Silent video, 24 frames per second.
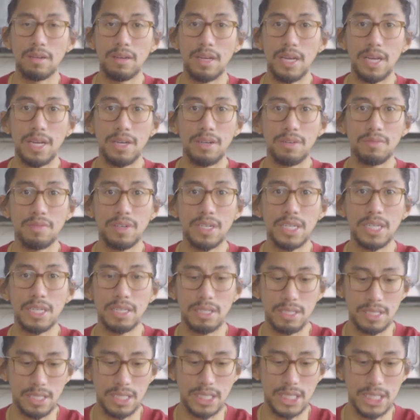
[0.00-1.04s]
Head over
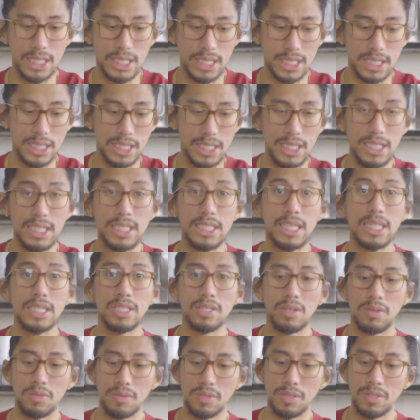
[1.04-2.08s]
heels, knees and
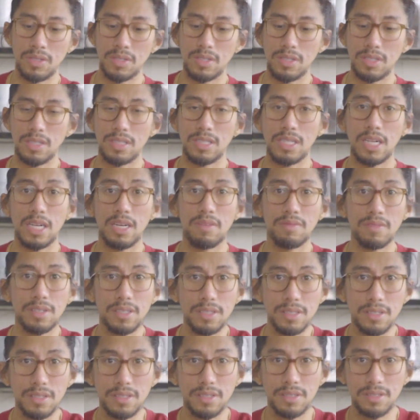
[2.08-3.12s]
toes, the
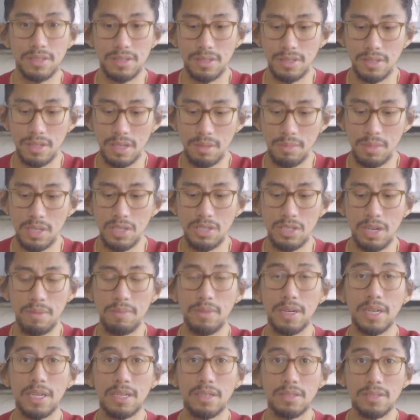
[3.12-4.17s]
lovers. Can be a
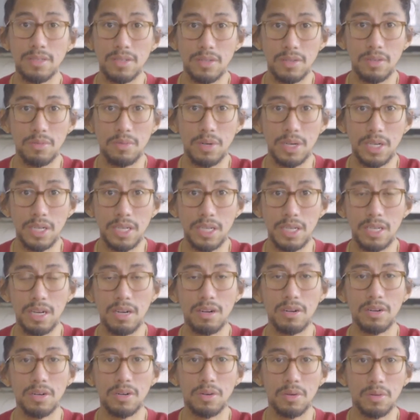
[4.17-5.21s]
Gemini, so you were in a
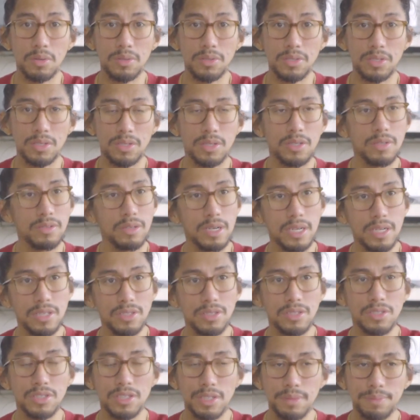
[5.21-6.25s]
younger, older
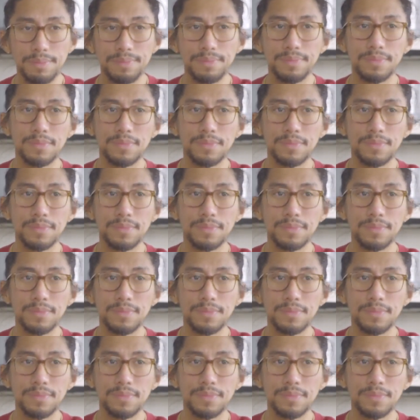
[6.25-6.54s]
relationship.